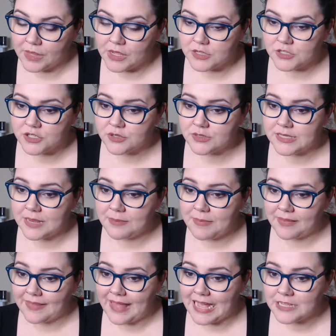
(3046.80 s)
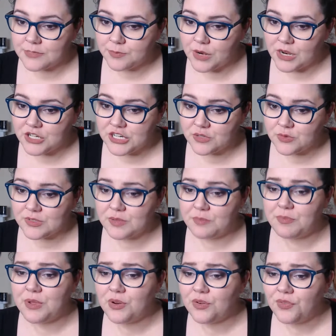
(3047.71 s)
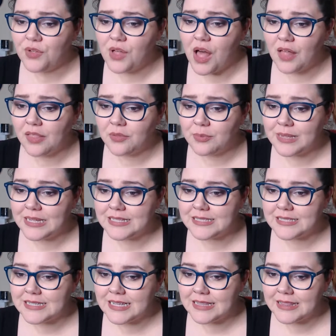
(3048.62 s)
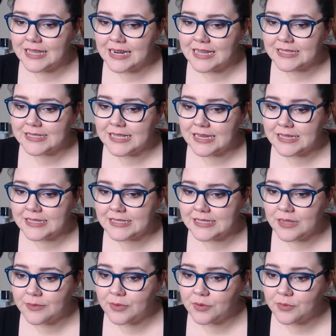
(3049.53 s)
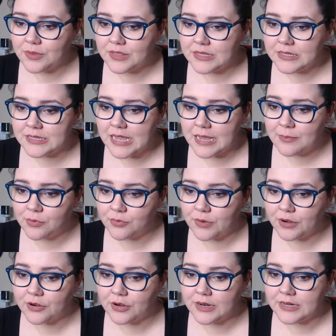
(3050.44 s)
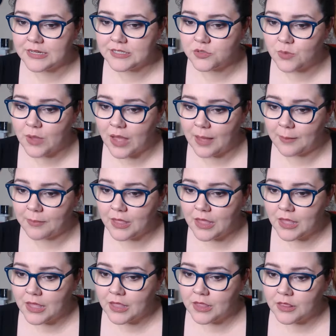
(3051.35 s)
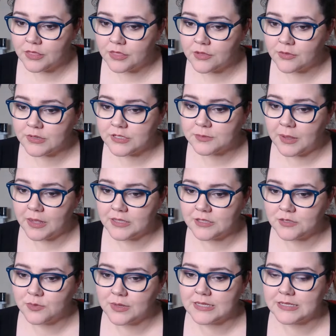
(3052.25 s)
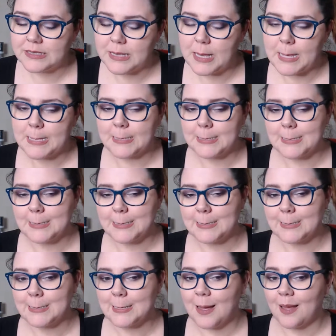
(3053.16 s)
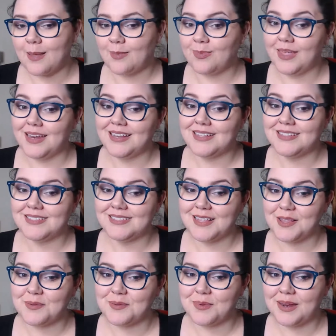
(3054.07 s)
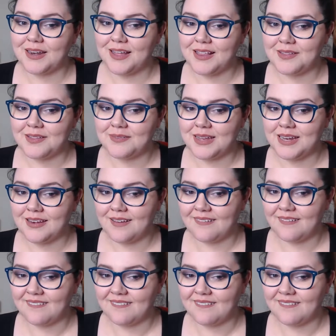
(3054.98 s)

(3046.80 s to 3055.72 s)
Sue said, my last project was a beautiful Halloween scene that I sent to someone with a table runner and a swap. The response was, they didn't celebrate Halloween.